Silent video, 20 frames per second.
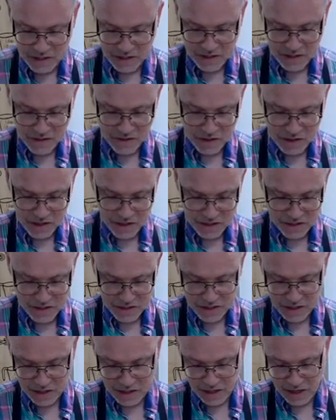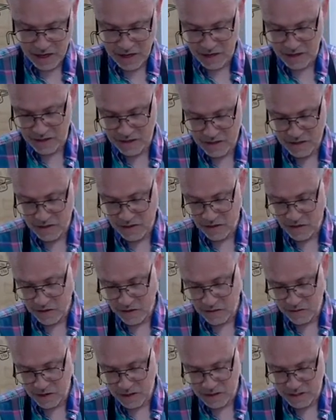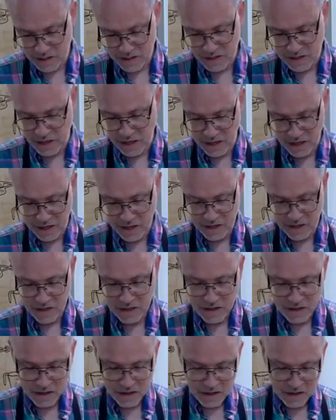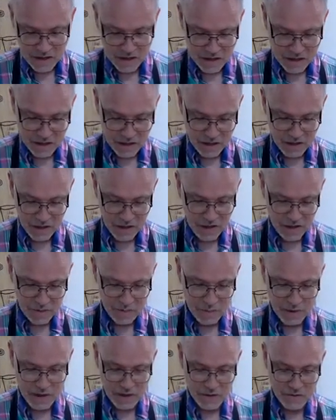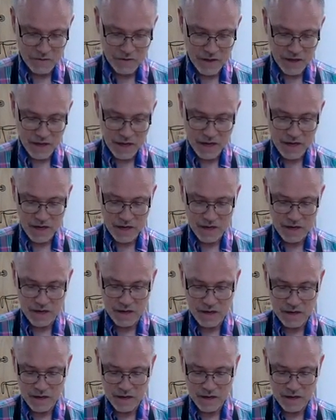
it's trying to stick out. So I just add a little bit of that